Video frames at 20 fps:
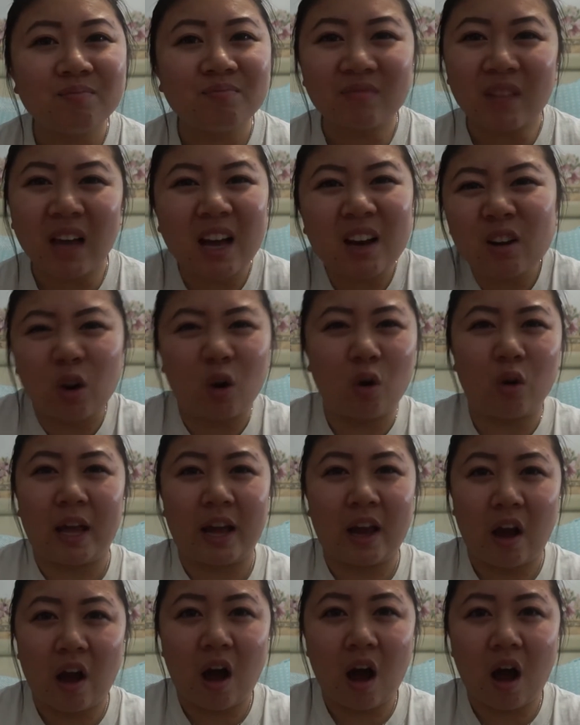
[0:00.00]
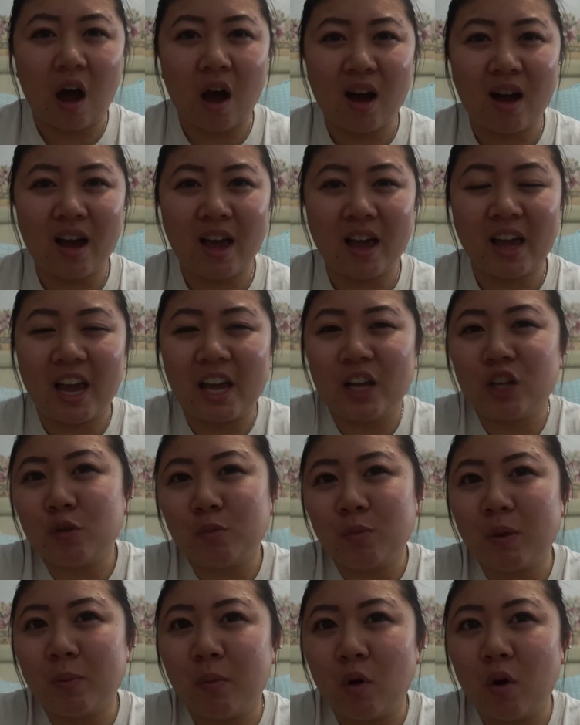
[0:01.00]
I don't know, like Asian
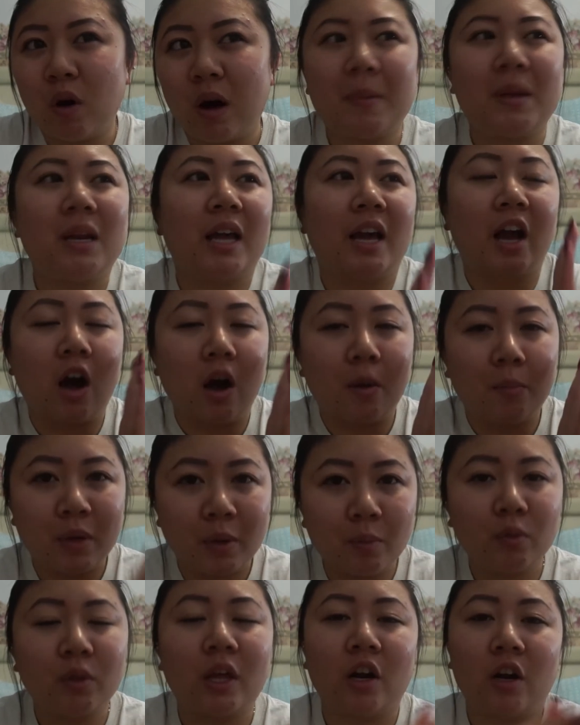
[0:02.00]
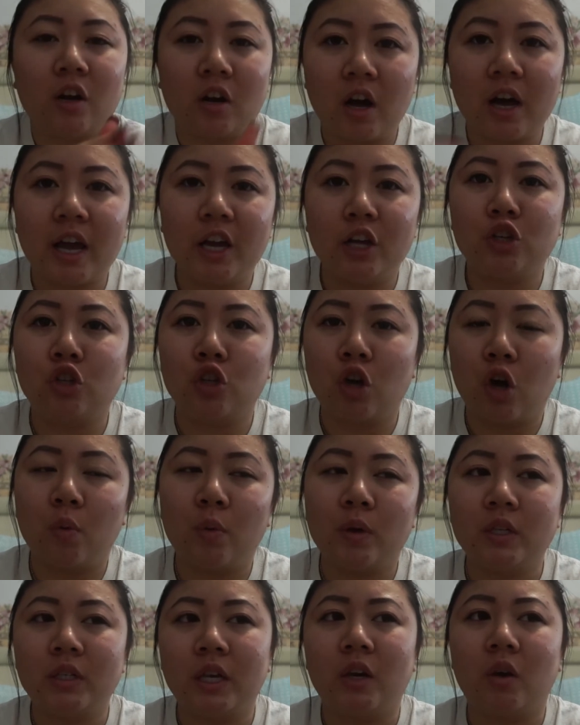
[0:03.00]
people, I mean like people that are not Asian
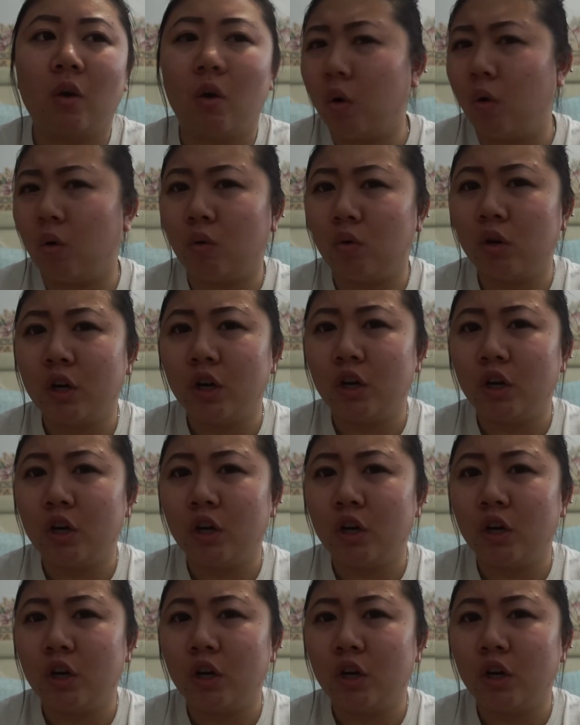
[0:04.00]
always say, oh,